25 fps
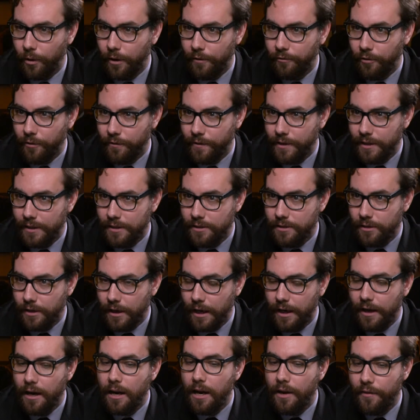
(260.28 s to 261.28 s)
off over the
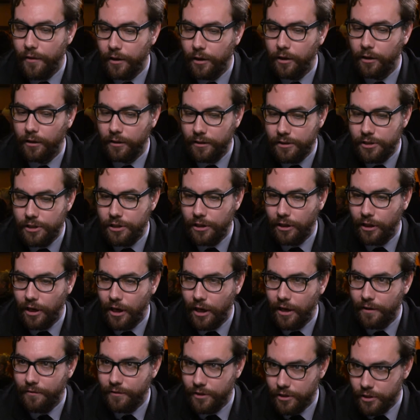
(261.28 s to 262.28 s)
internet. The
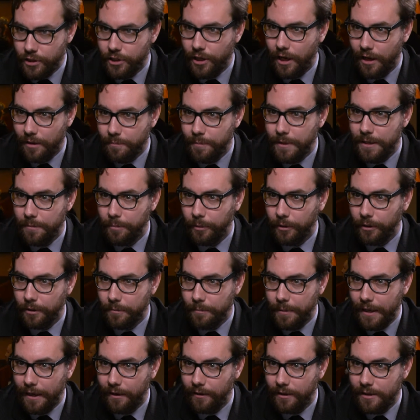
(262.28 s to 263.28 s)
Kalashnikov that shot people
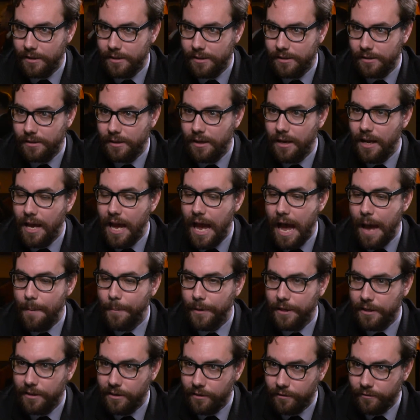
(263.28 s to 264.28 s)
in Paris
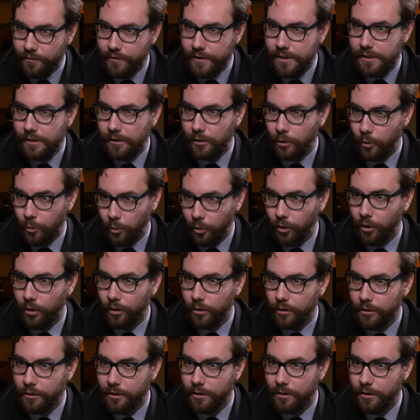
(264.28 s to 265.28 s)
happened in the physical
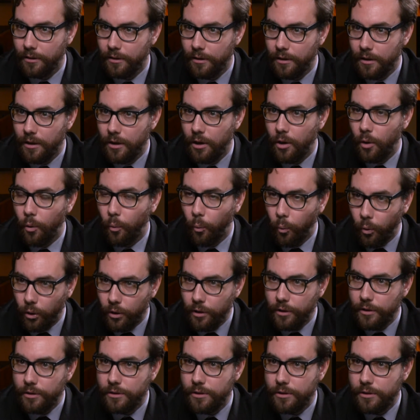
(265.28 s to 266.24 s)
world. Words.